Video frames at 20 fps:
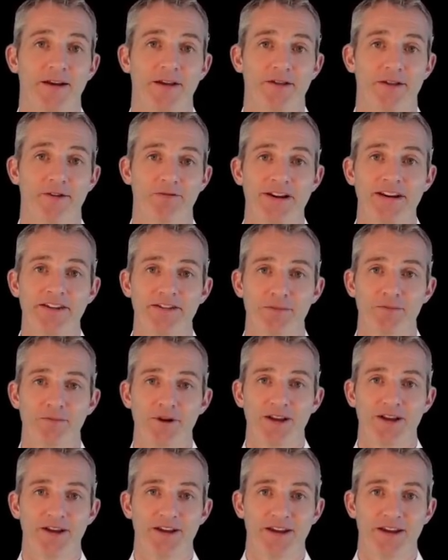The reason
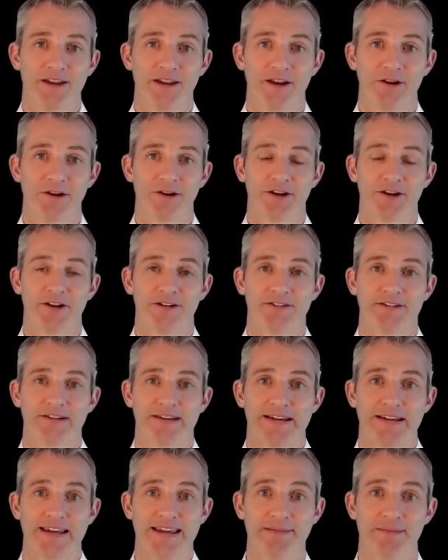we look at
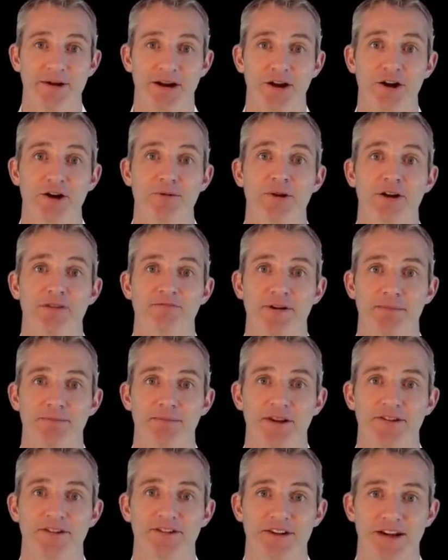hemoglobin and red
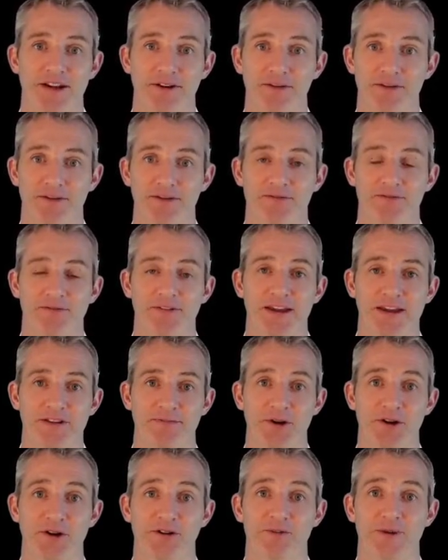blood cells is
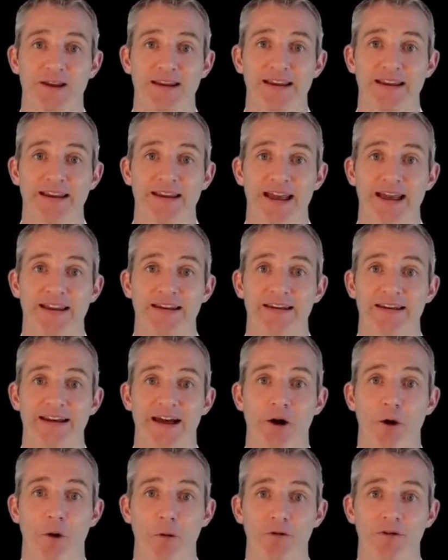because we can get
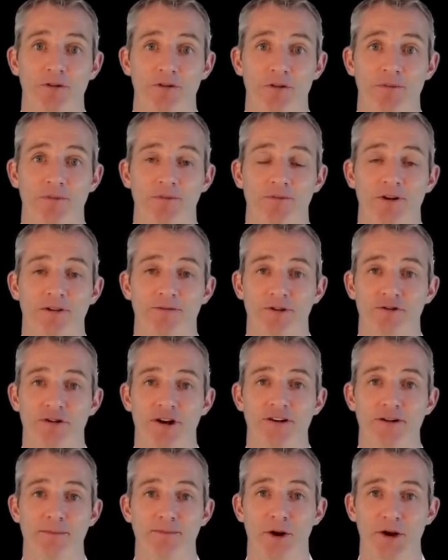hold of them. If we're
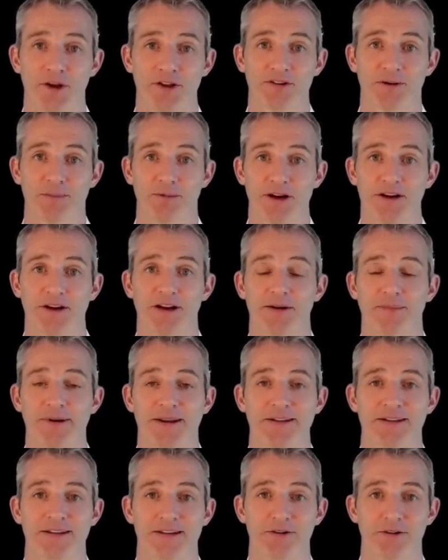trying to monitor
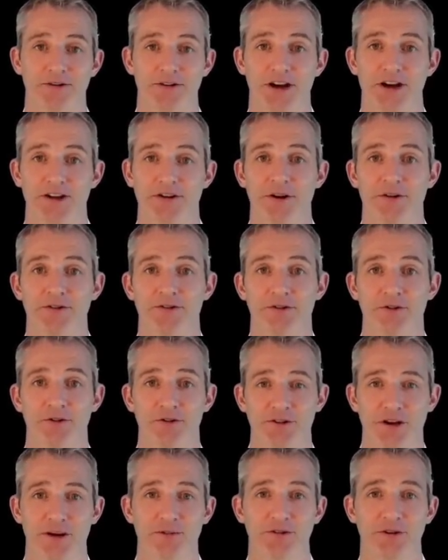pre-diabetes or diagnose it or
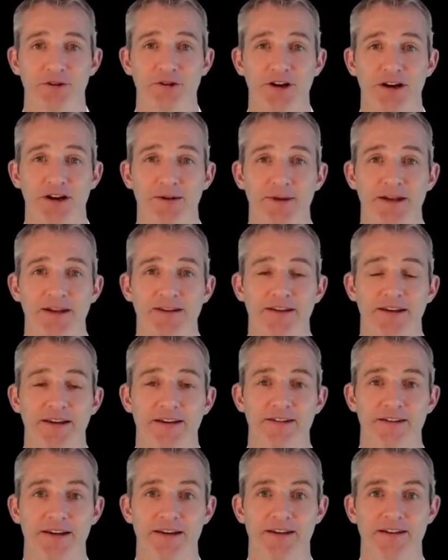type 2
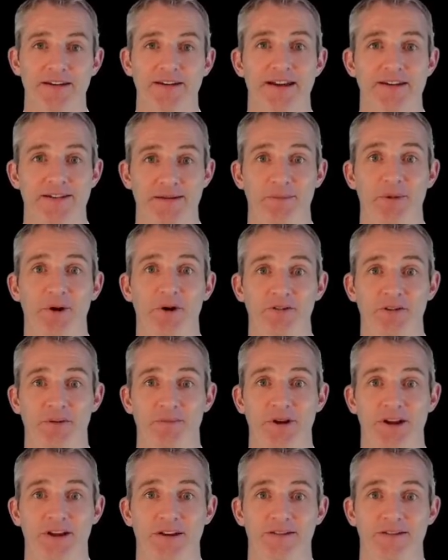diabetes, it's
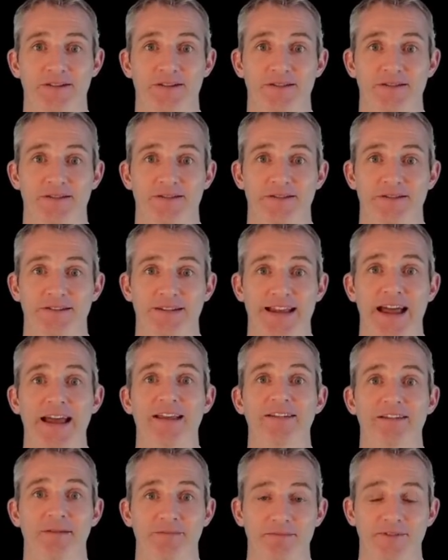important we can
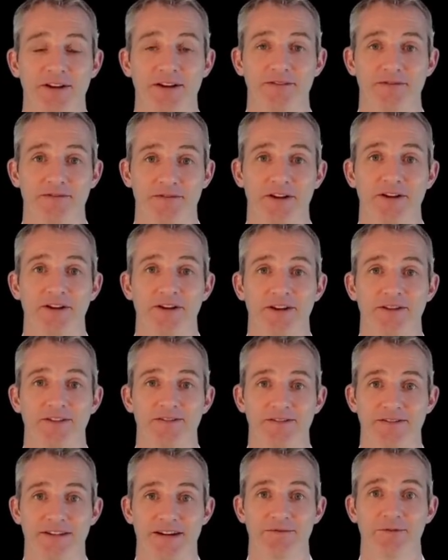get something.
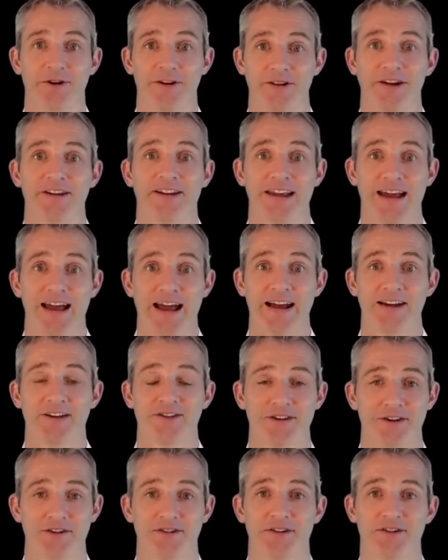We can get
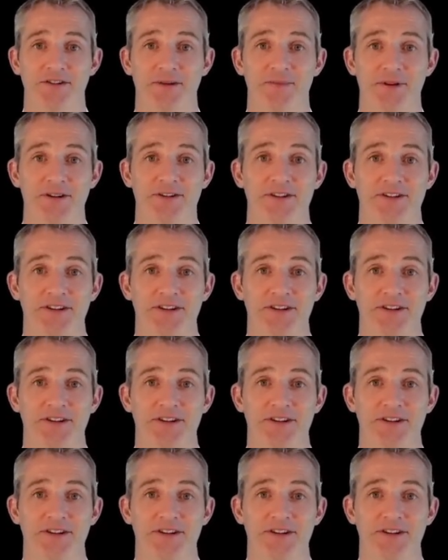access to something to